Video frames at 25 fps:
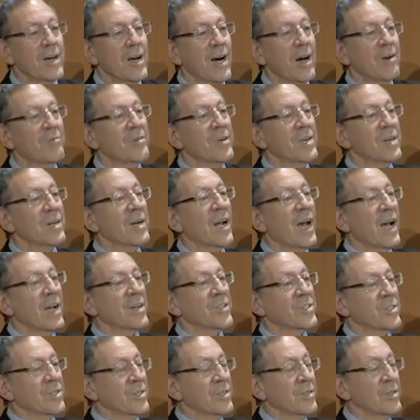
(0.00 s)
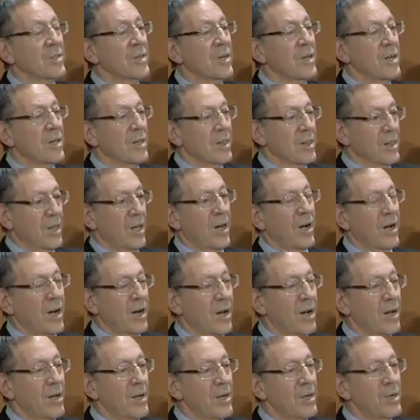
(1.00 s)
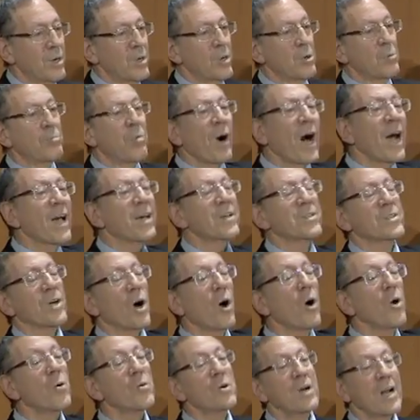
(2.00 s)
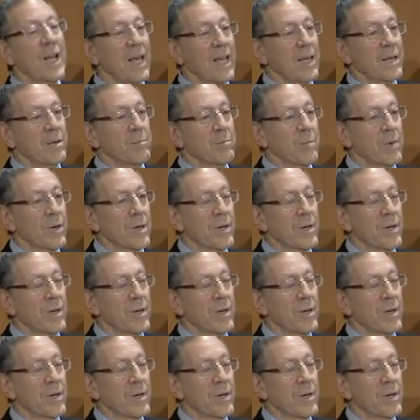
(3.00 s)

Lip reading: of international law, who by his own name,